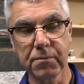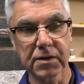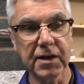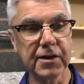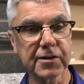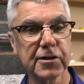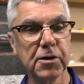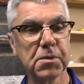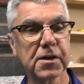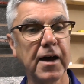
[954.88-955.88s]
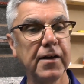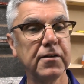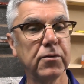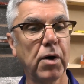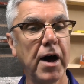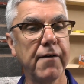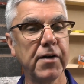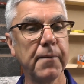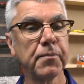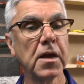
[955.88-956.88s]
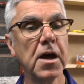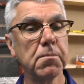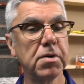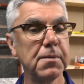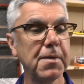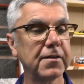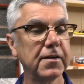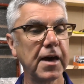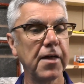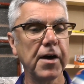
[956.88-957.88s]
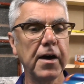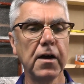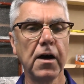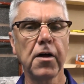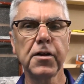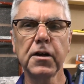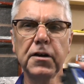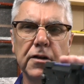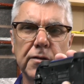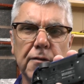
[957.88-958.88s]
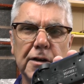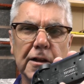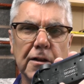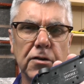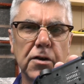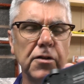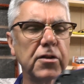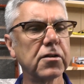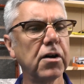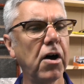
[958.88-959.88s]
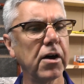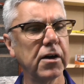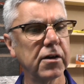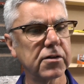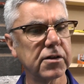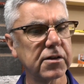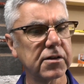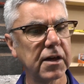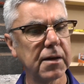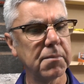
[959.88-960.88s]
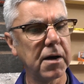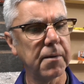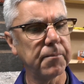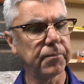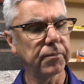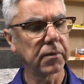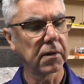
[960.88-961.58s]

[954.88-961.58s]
gears lubricated, whatever, put it back together. I think I need to have a little look at the tyres. They seem a